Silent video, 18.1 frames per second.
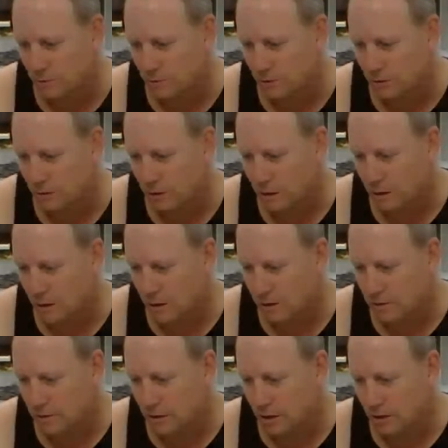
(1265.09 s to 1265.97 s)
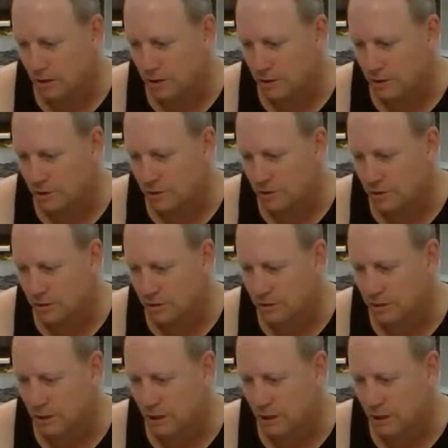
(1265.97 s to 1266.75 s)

were totally useless.